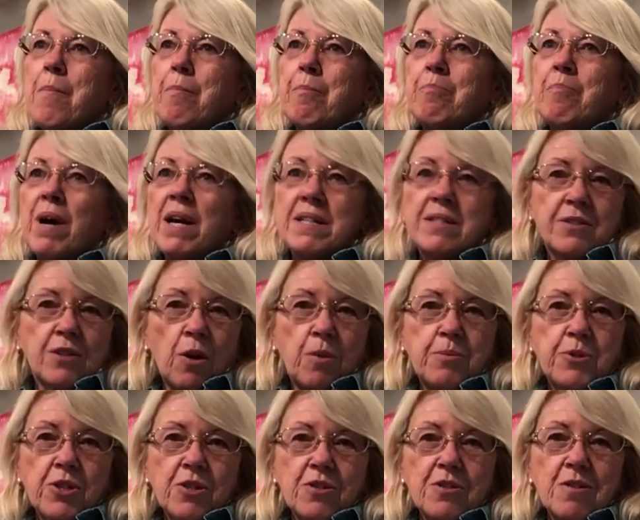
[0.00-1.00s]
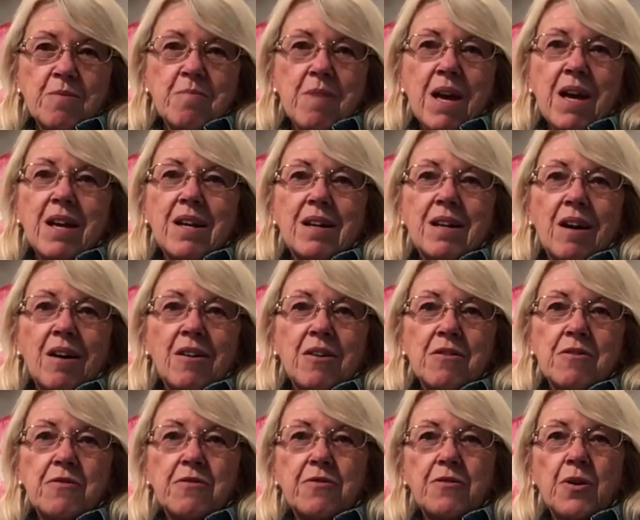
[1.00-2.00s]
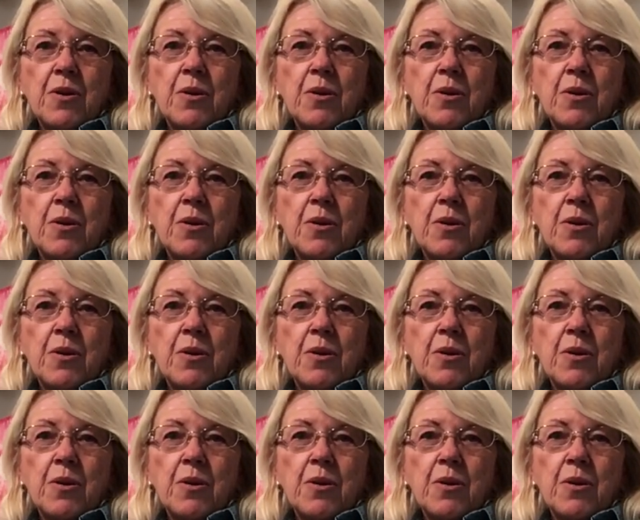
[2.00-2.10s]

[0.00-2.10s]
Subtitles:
My sculptures are made of